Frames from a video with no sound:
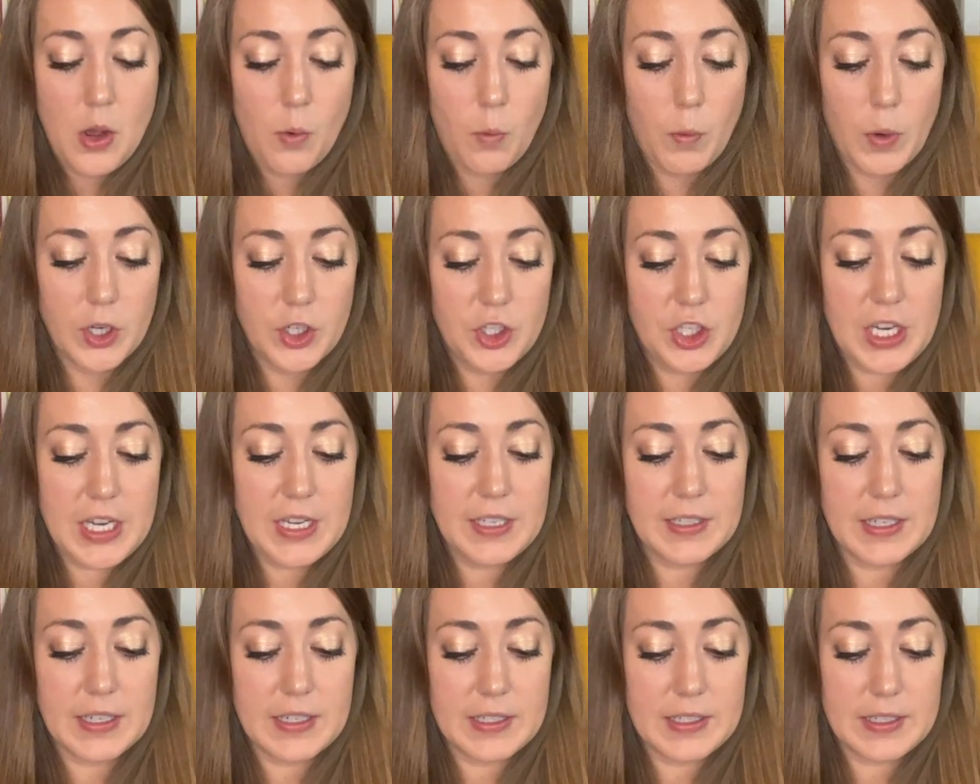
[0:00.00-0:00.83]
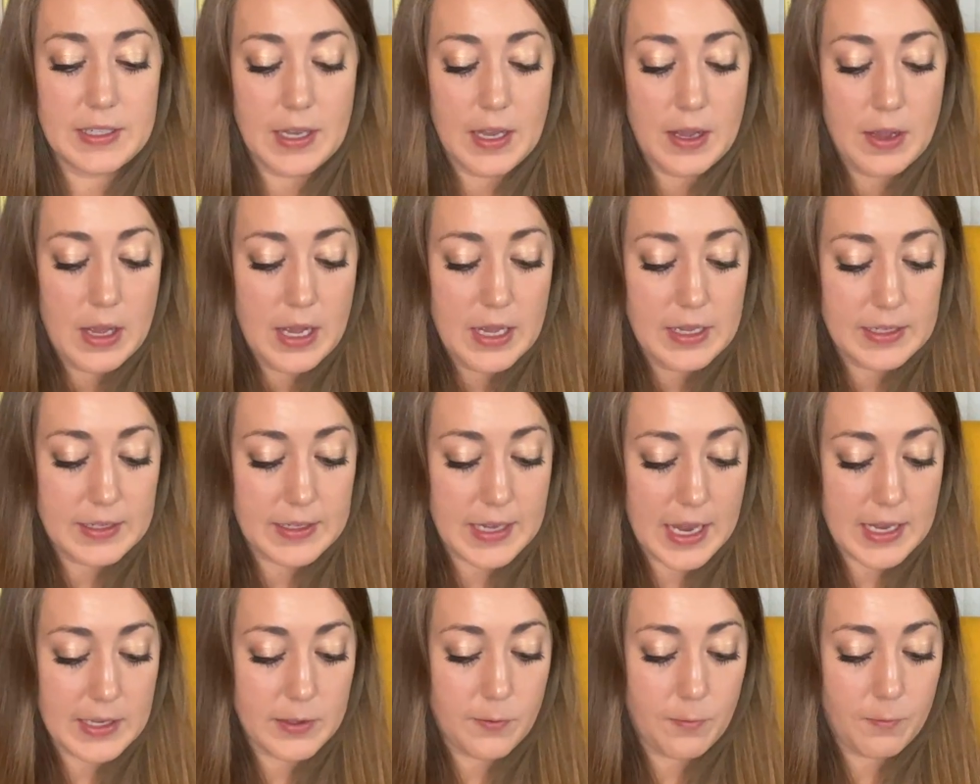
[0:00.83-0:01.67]
where Jesus
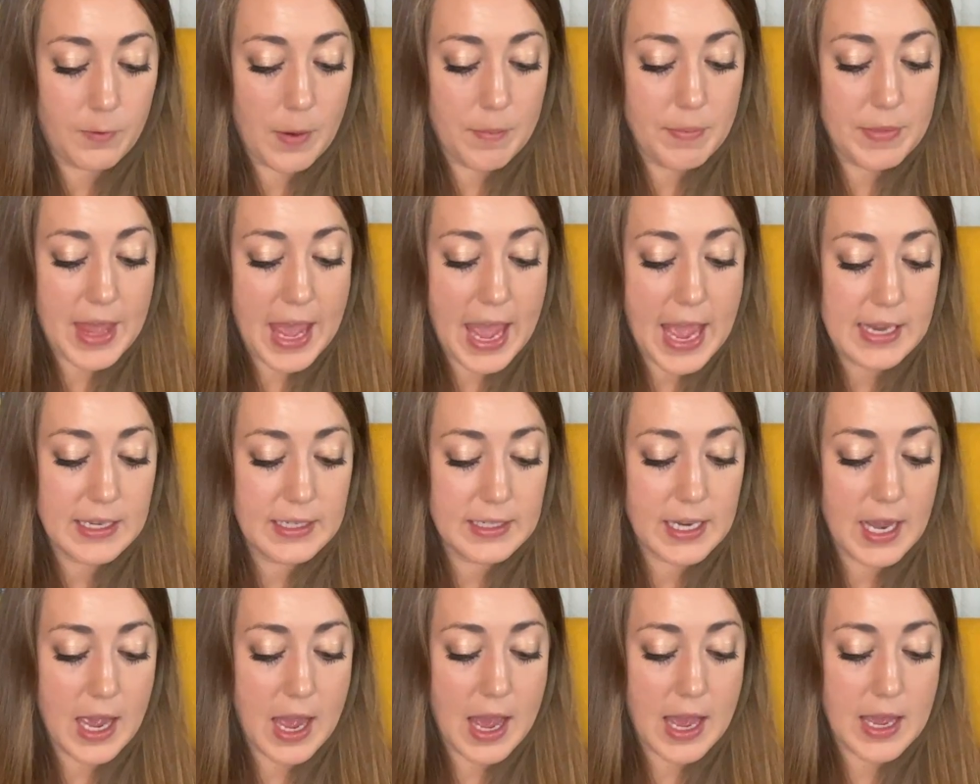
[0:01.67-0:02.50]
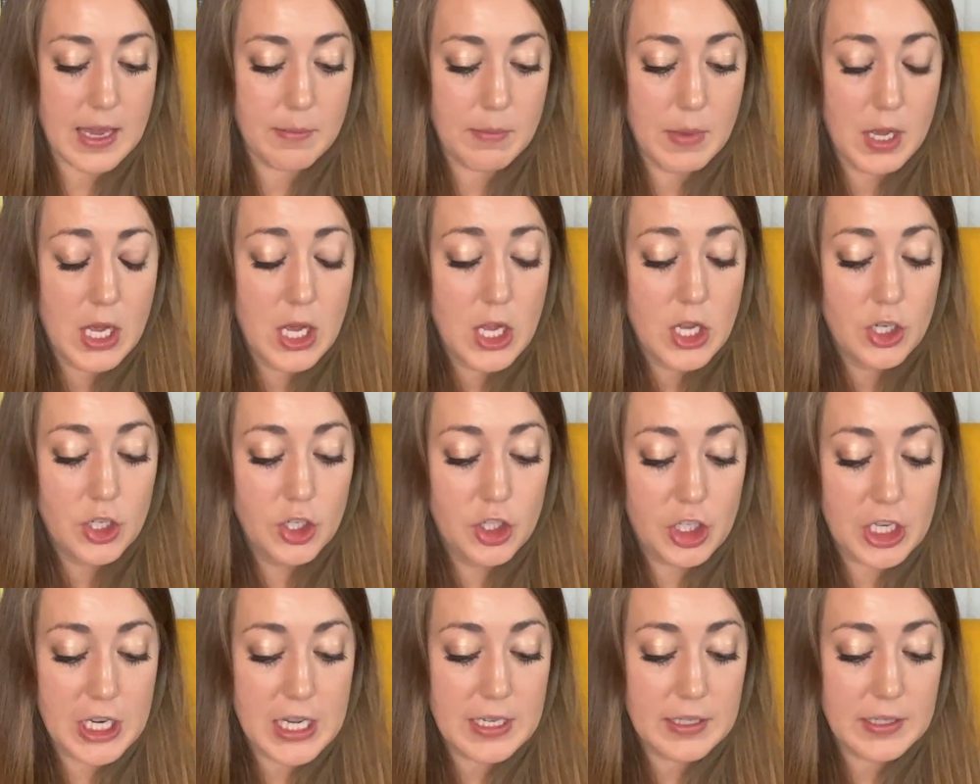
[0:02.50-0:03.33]
says, from that time,
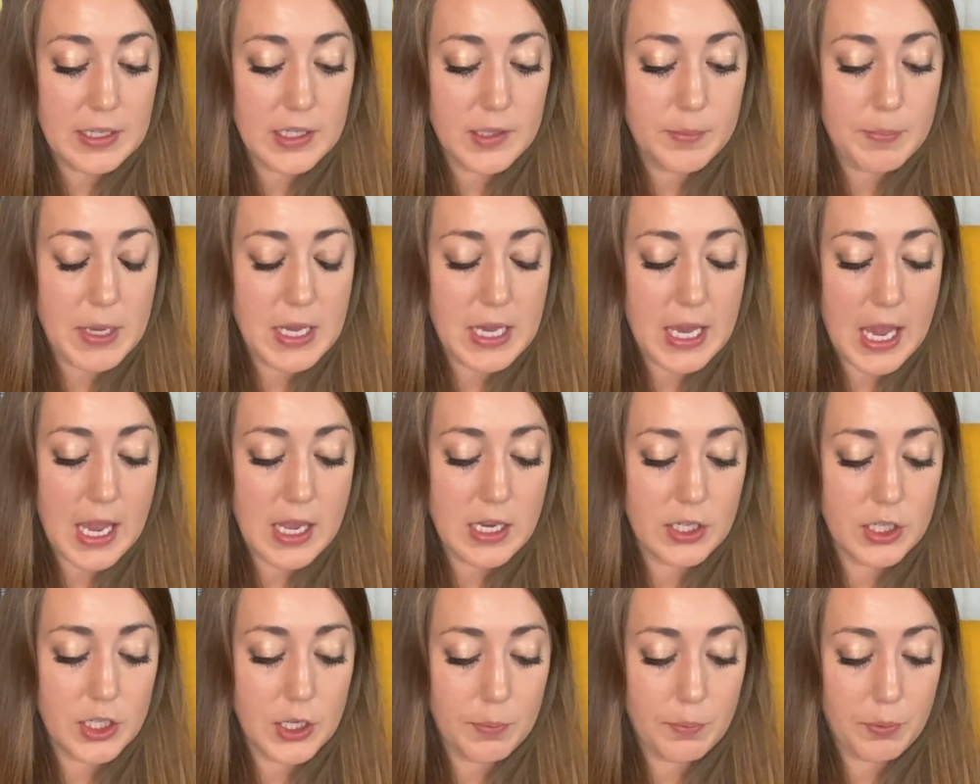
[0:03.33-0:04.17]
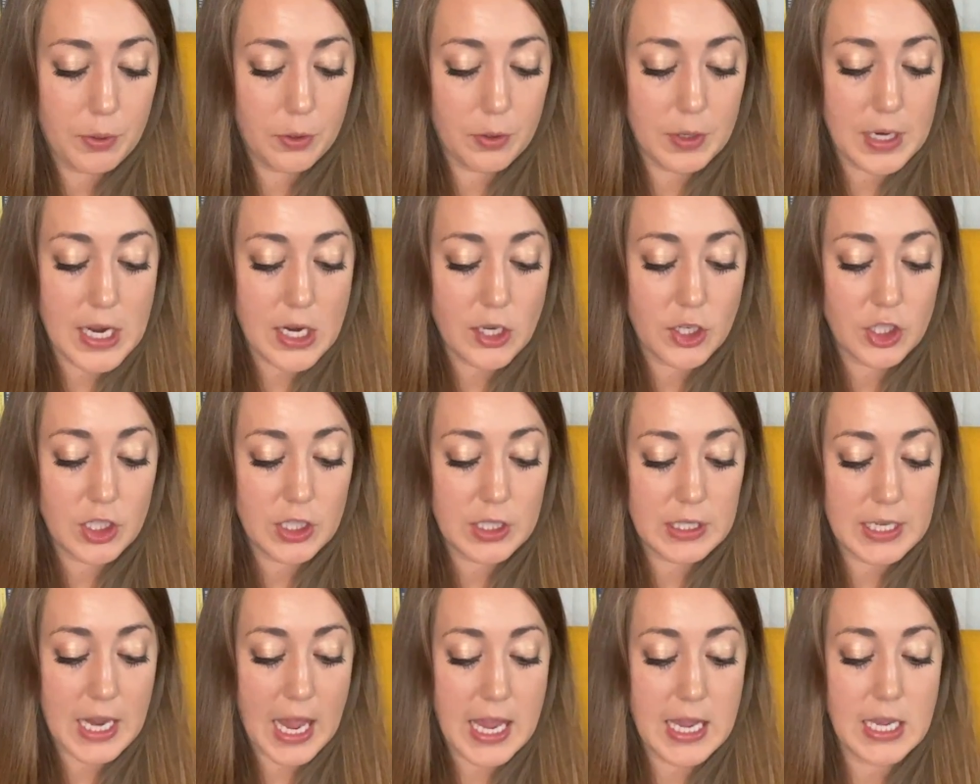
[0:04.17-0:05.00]
Jesus began to preach,
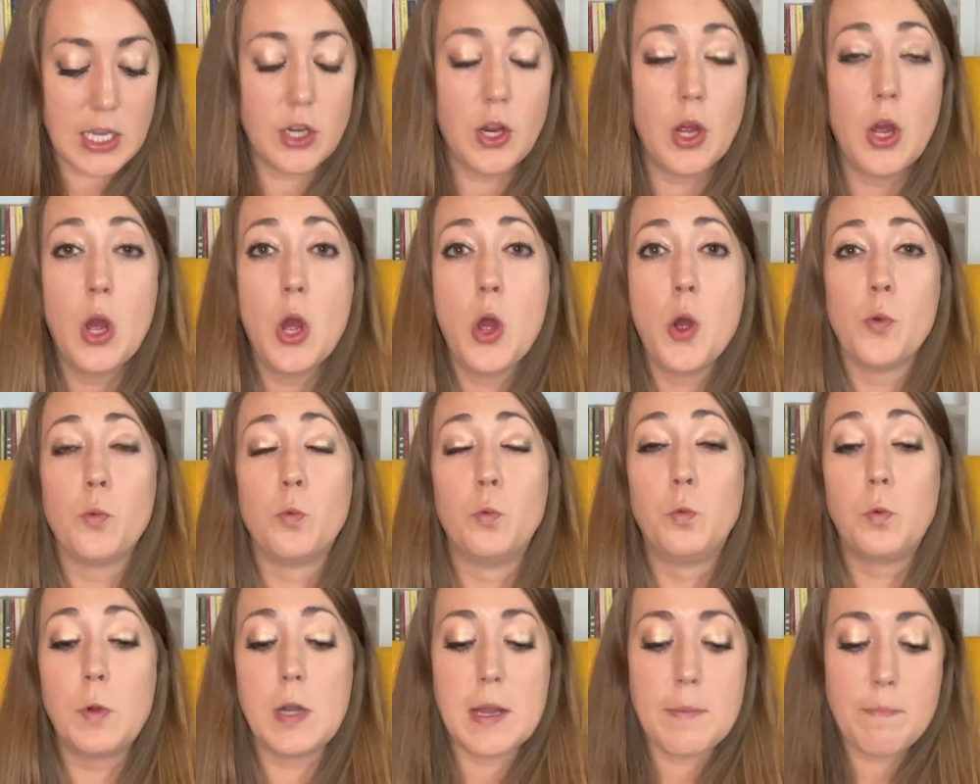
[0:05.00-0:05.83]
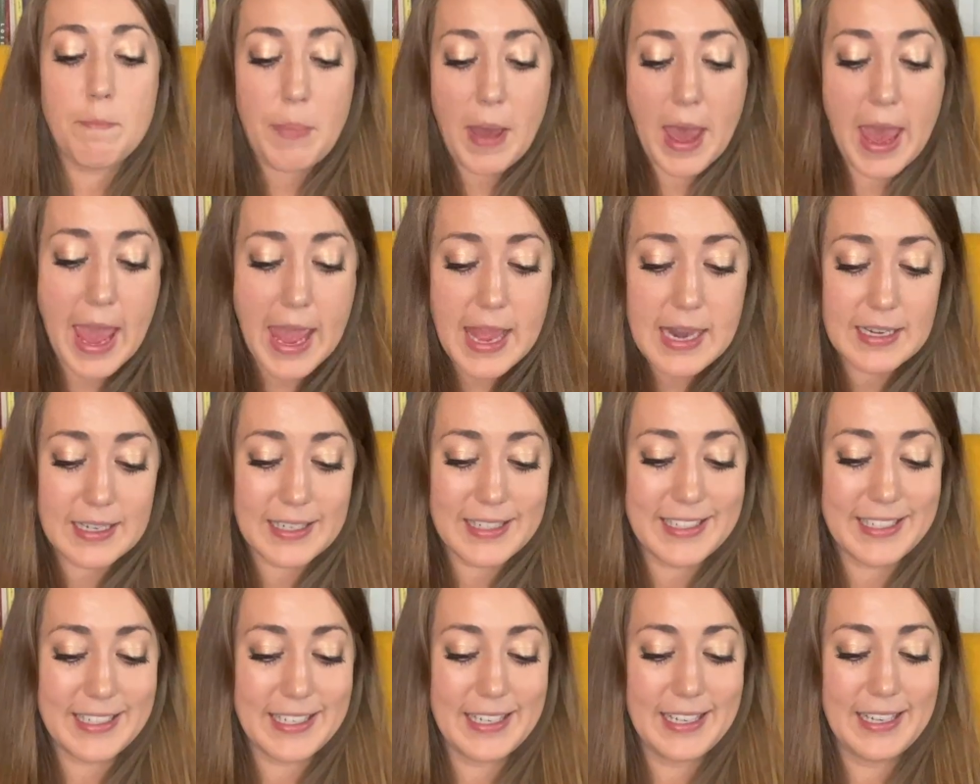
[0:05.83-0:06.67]
saying,
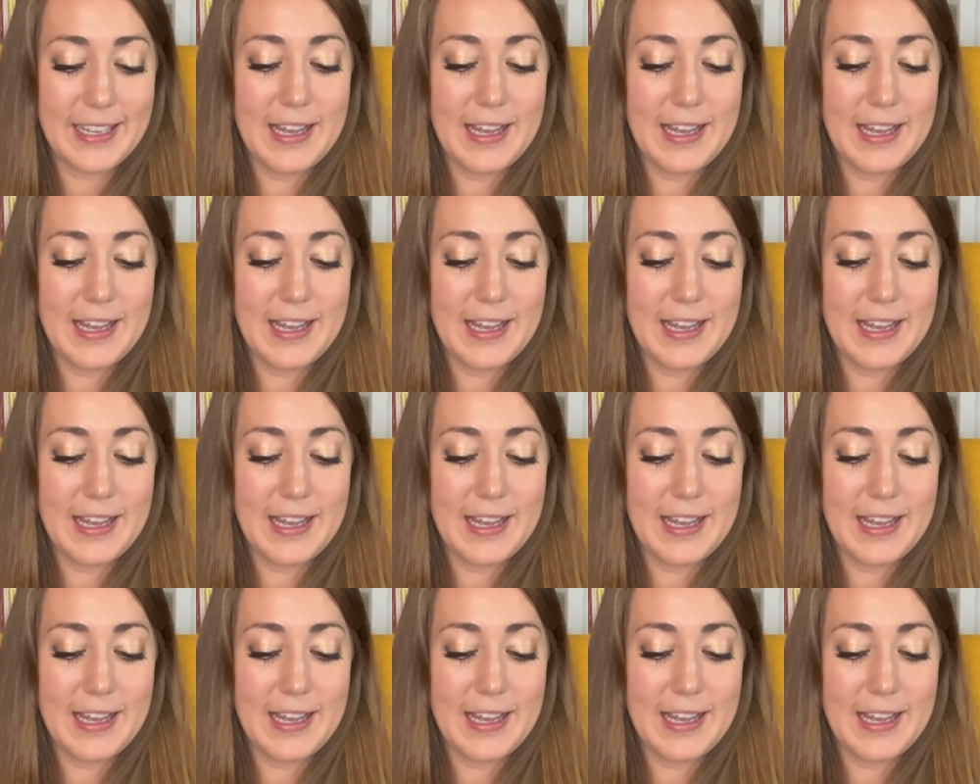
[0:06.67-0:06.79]
repent,